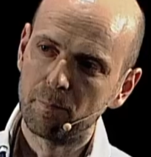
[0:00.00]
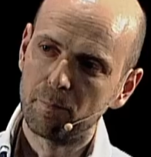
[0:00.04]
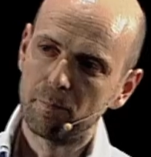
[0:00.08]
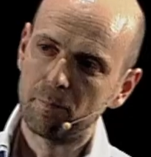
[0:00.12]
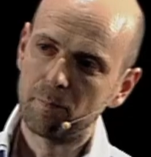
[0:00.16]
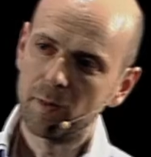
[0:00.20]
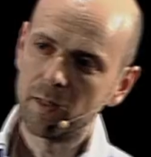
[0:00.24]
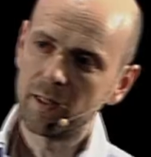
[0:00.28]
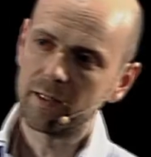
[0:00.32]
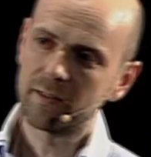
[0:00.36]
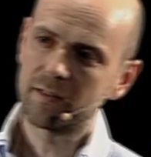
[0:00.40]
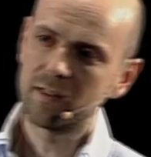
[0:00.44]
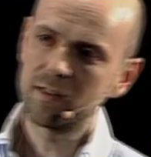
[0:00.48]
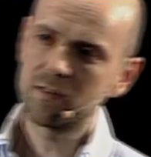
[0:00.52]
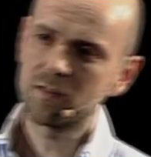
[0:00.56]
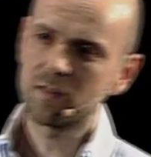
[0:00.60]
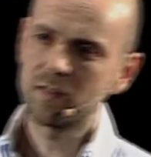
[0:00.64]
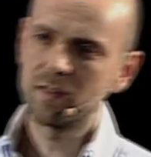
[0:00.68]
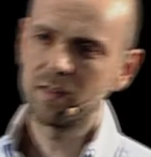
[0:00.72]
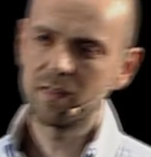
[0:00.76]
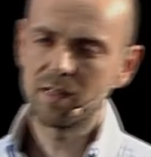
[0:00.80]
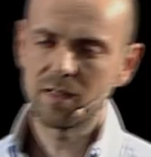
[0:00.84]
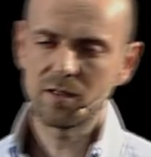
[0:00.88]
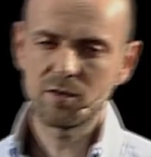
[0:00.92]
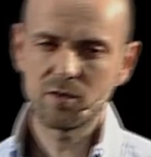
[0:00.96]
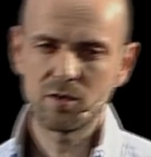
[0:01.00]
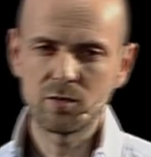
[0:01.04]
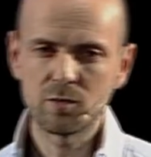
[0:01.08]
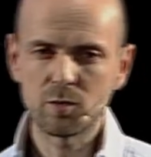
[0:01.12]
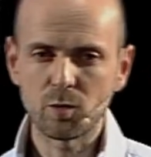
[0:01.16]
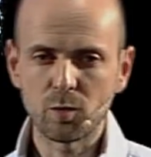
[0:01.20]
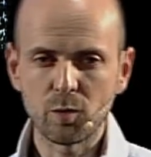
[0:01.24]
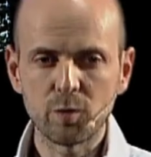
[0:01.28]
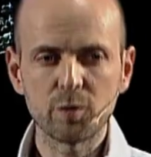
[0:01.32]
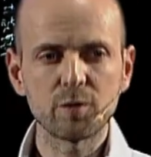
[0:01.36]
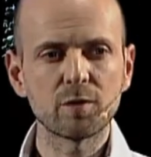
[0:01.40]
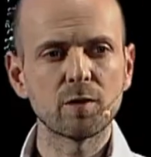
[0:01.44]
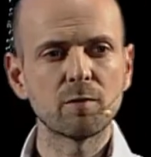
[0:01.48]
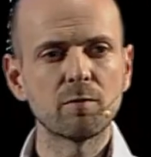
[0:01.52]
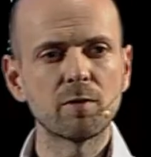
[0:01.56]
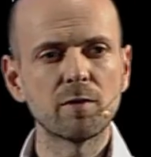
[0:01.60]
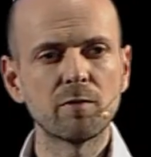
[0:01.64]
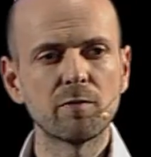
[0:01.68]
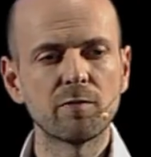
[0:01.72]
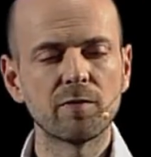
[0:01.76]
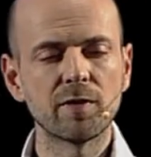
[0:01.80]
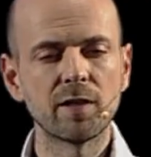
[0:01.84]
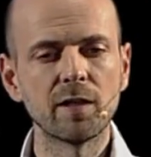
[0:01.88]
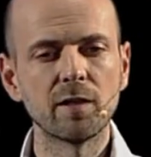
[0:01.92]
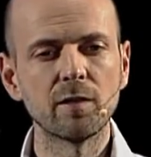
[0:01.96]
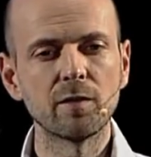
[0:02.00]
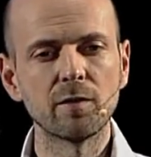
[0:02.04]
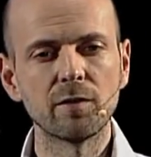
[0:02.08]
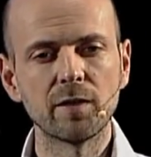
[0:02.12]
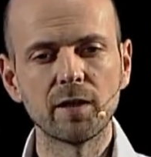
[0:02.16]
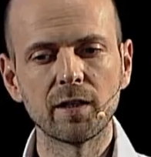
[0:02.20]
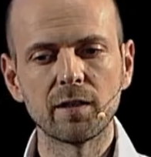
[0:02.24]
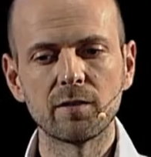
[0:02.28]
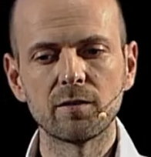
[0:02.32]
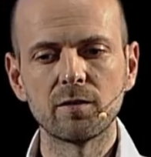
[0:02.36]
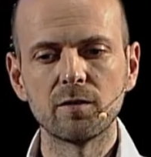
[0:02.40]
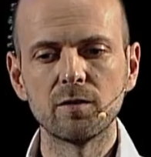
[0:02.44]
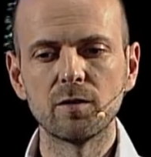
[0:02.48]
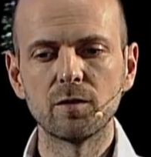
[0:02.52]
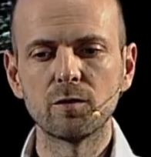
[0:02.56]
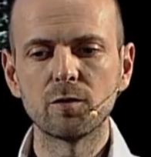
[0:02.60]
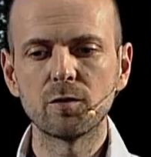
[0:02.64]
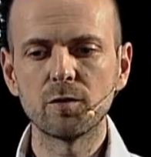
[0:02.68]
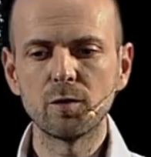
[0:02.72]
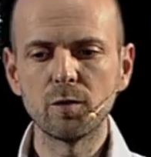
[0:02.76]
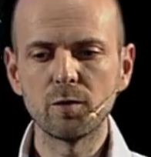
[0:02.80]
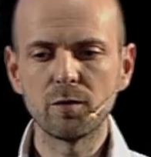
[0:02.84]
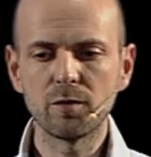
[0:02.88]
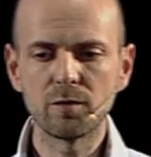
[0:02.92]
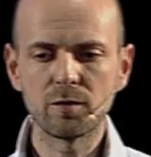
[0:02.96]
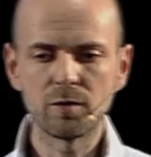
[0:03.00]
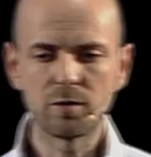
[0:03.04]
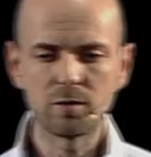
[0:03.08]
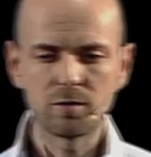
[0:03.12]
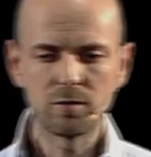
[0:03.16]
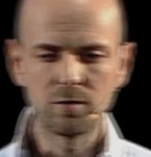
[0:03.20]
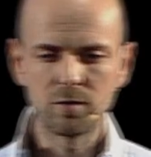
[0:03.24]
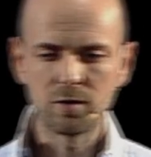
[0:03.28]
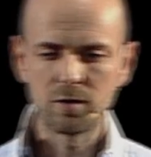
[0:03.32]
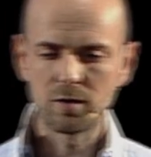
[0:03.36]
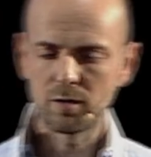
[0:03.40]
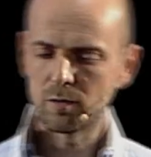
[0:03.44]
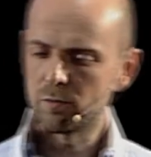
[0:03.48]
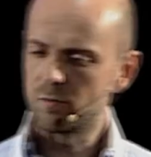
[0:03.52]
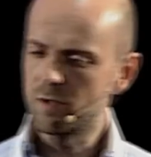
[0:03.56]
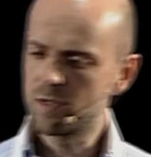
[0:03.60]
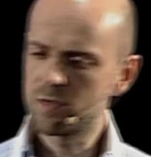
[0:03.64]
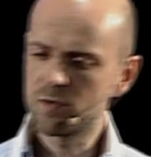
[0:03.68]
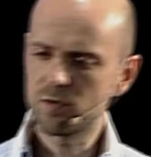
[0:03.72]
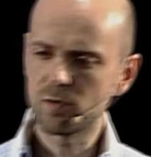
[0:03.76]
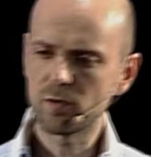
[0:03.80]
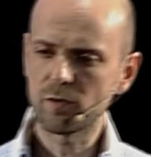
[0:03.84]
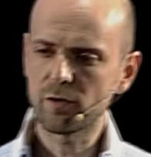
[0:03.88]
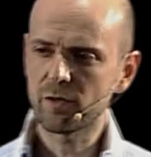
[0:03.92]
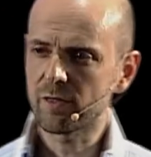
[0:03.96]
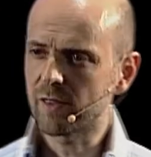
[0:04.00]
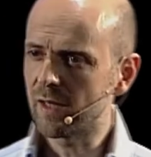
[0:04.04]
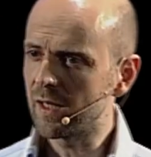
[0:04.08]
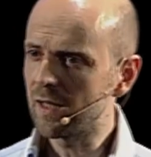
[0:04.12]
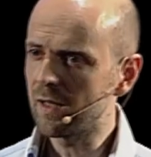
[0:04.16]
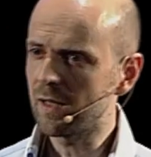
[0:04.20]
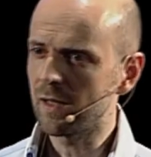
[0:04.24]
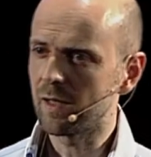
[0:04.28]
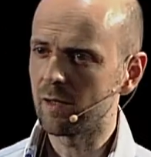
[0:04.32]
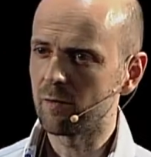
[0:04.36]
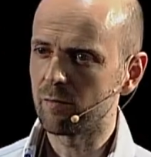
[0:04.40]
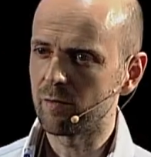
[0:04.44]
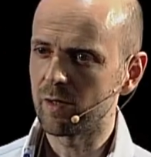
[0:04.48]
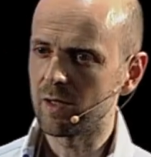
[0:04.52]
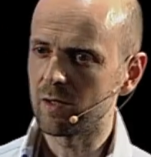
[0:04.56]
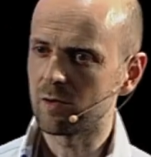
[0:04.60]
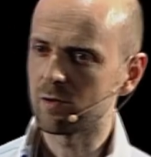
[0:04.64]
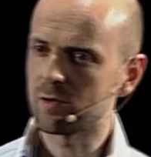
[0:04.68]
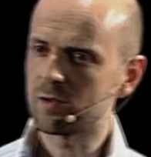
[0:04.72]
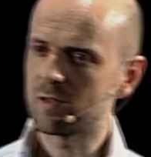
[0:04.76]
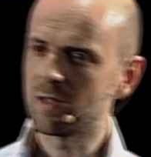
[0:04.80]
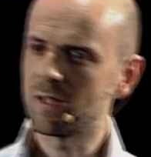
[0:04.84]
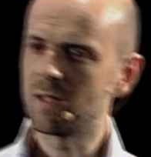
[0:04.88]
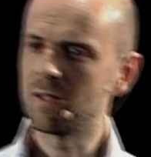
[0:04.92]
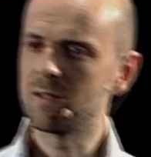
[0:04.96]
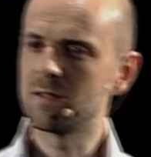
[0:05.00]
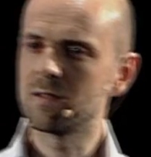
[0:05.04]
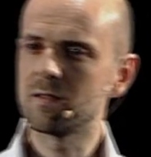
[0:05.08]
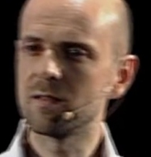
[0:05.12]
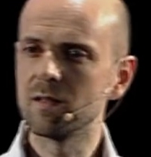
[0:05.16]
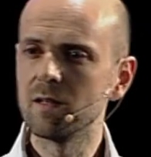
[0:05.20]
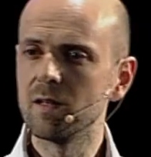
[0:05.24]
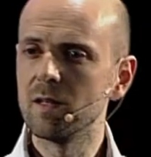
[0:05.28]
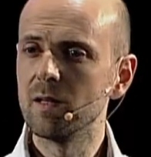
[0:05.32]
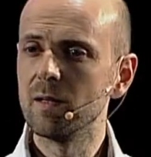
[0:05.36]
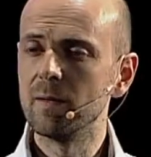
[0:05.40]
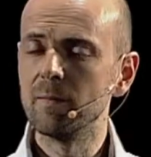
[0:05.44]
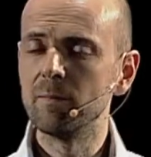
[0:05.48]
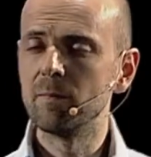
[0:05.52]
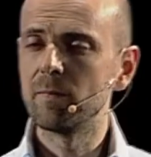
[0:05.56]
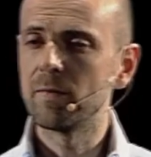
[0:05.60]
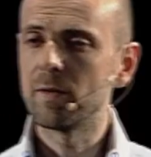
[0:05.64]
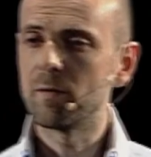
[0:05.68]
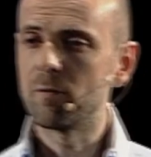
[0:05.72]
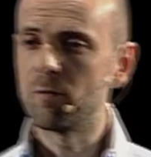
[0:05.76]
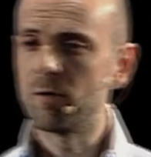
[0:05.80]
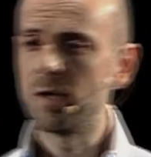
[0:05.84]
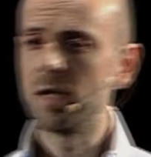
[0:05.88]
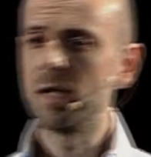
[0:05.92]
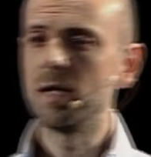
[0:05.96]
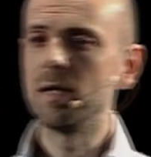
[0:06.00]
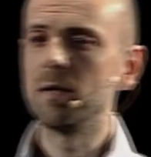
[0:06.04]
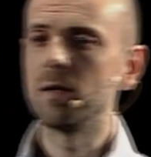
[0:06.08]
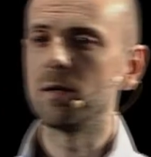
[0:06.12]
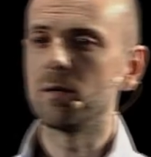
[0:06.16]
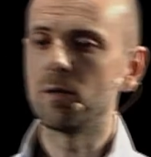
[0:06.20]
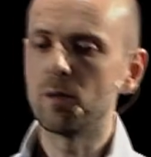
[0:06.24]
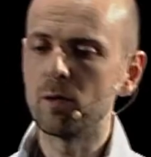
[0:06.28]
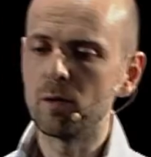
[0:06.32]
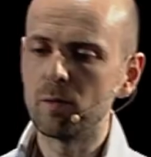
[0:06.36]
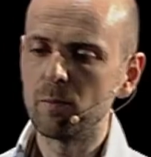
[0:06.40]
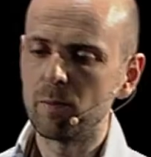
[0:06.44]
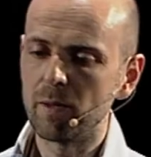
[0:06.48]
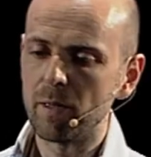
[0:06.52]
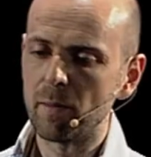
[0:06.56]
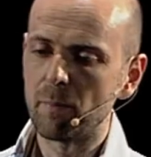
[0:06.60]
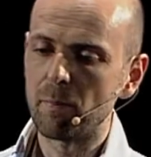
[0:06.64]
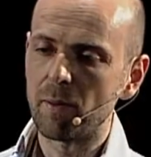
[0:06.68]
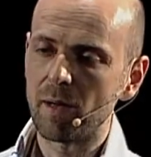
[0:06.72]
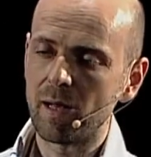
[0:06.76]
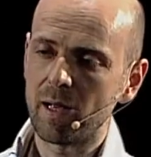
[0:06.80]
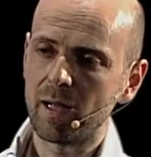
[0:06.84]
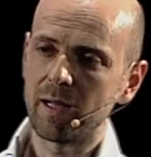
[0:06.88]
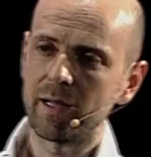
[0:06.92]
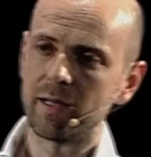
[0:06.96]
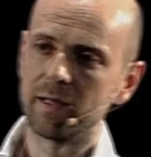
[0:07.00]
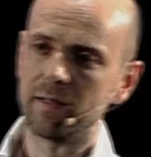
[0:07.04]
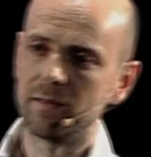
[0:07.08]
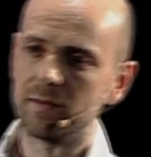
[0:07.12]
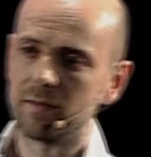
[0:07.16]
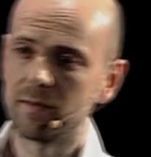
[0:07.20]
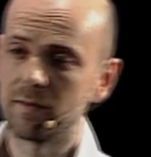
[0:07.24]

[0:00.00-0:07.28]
But these conditions also reveal that the original thinking of eco-cities really couldn't be applied.